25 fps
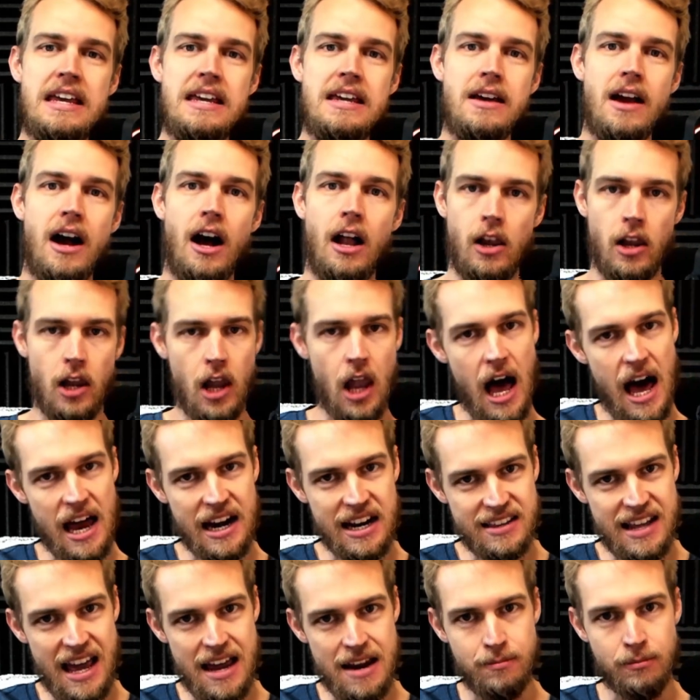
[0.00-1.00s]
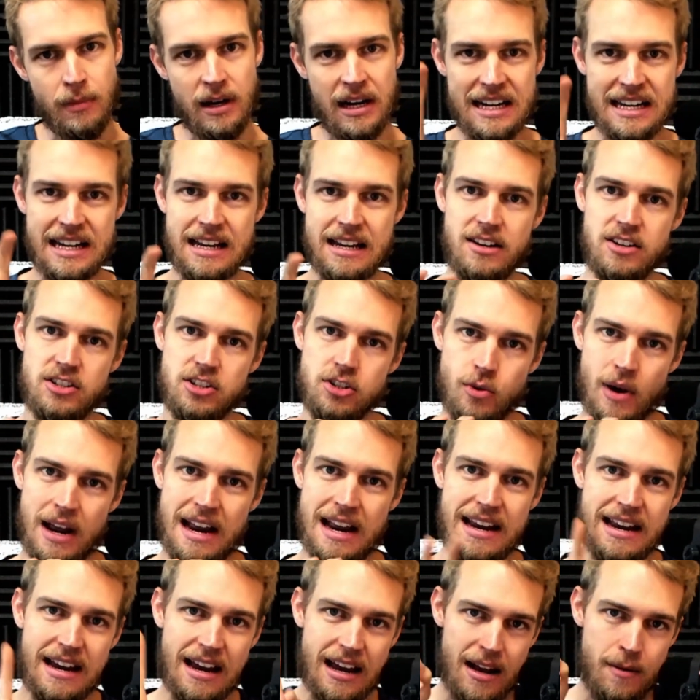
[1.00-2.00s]
allotted that money into
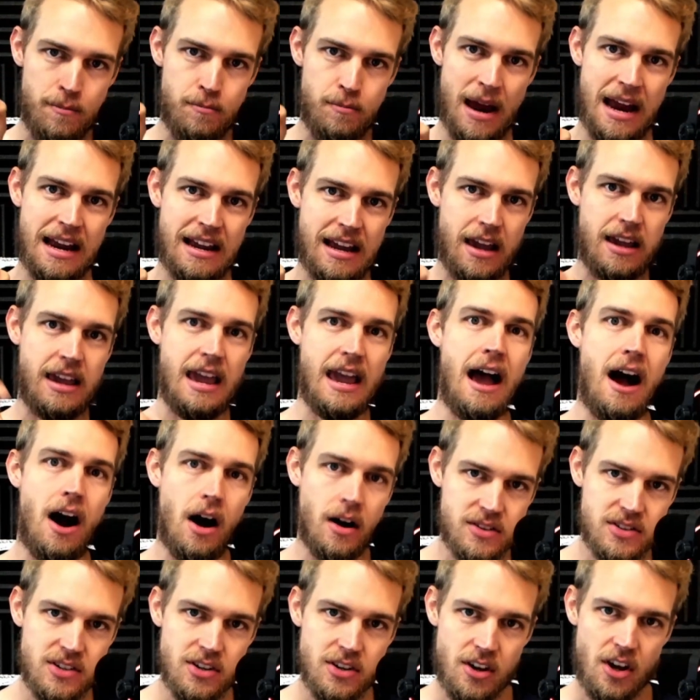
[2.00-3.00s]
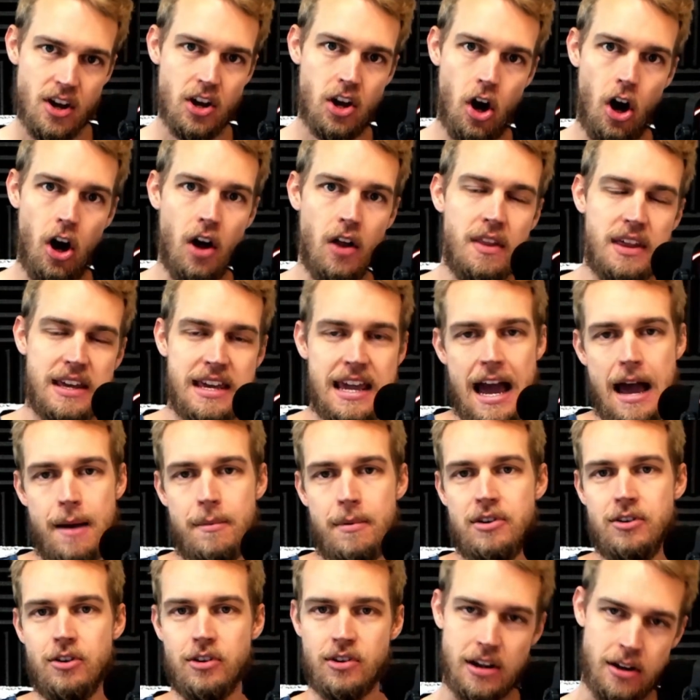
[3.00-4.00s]
a bank account called the
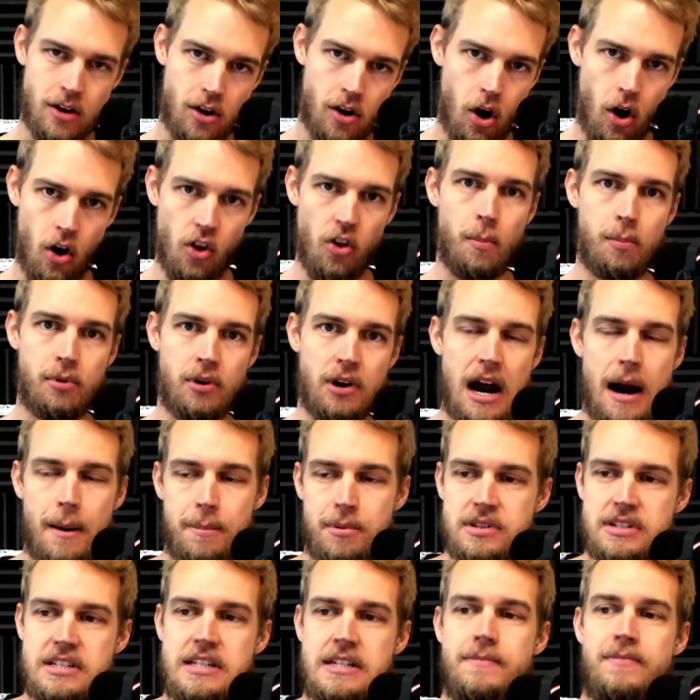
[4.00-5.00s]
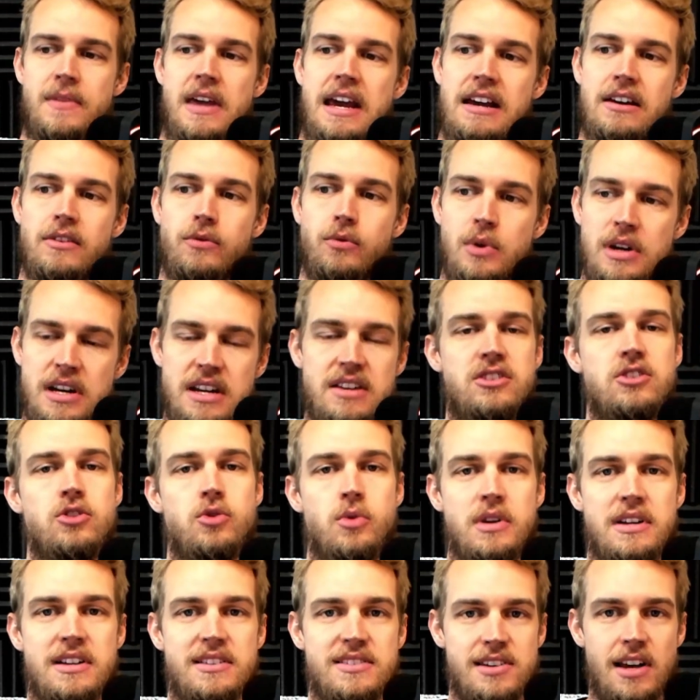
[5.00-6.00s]
cabin or called the property, and if we need to, we
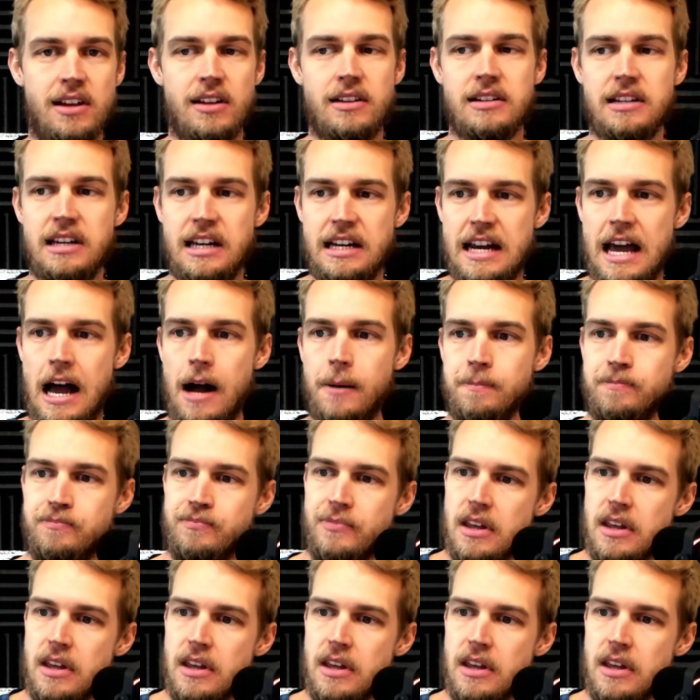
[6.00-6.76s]
can sell and get it out.